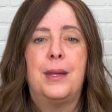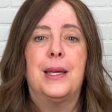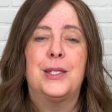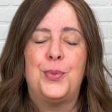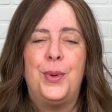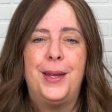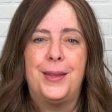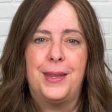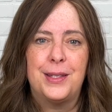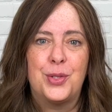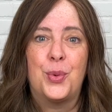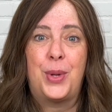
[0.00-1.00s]
Guess what?
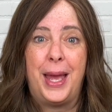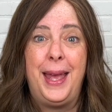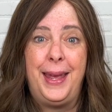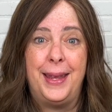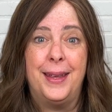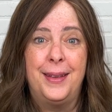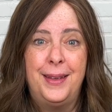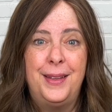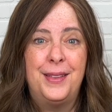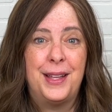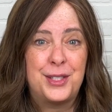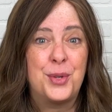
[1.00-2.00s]
That's okay.
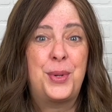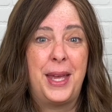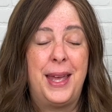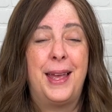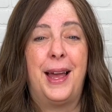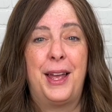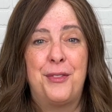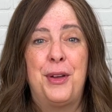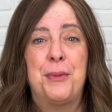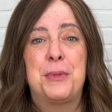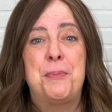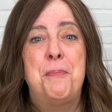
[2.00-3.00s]
That's okay. I have
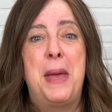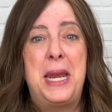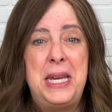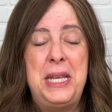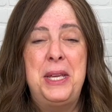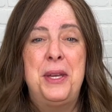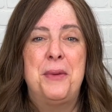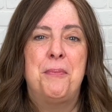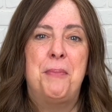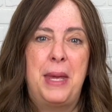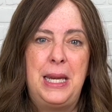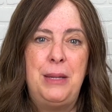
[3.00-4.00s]
helped many,
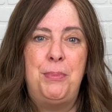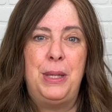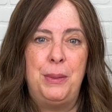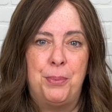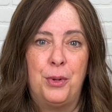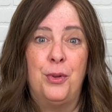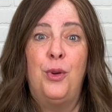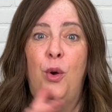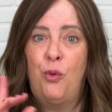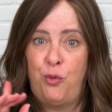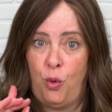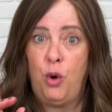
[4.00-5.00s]
many people
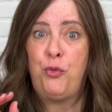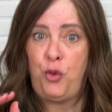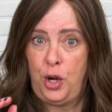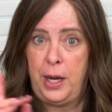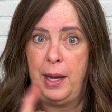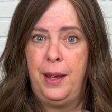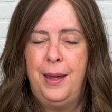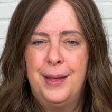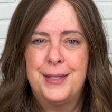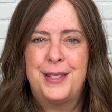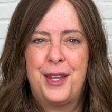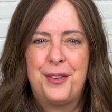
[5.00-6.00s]
for free
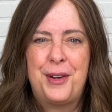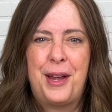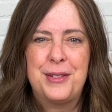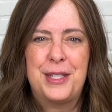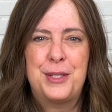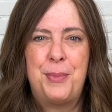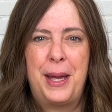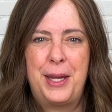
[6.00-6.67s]
sell their houses by